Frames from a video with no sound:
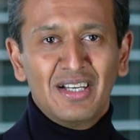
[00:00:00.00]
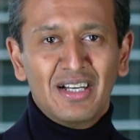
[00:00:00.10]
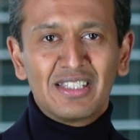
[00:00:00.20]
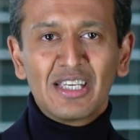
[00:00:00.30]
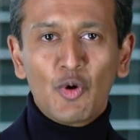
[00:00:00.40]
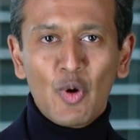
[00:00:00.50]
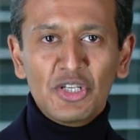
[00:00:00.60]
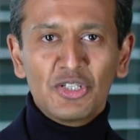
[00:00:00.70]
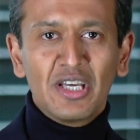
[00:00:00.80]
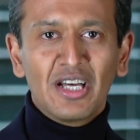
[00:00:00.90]
It's in
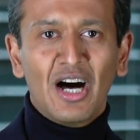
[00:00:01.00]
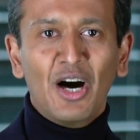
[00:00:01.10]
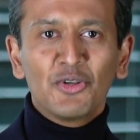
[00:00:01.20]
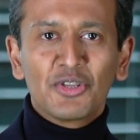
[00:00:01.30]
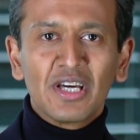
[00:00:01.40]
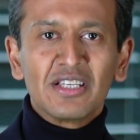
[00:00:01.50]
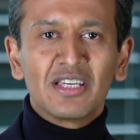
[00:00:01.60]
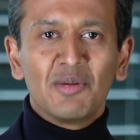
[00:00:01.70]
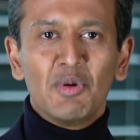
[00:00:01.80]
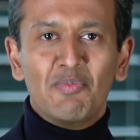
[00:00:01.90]
questioning how things
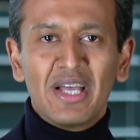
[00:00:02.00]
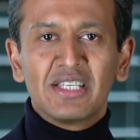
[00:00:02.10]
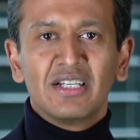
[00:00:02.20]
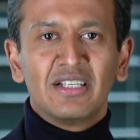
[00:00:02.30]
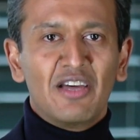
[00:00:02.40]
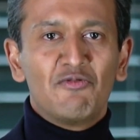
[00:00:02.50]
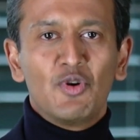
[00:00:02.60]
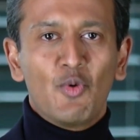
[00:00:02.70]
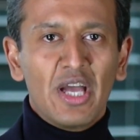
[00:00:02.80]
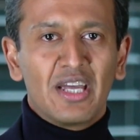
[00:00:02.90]
can be better in every
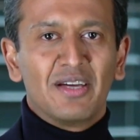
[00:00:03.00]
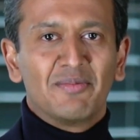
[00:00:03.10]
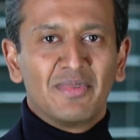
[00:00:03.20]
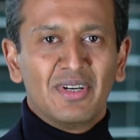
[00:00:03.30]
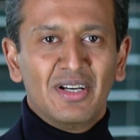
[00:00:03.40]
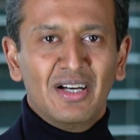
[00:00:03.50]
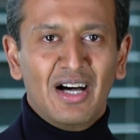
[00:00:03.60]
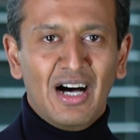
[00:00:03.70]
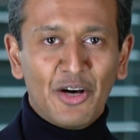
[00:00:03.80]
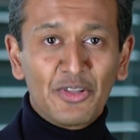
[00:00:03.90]
way,
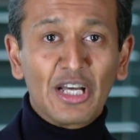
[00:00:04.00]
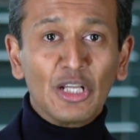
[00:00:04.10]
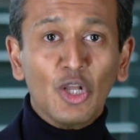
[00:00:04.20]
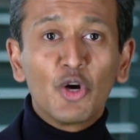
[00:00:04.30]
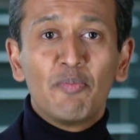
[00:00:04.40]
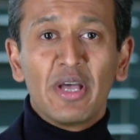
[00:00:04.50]
how they can look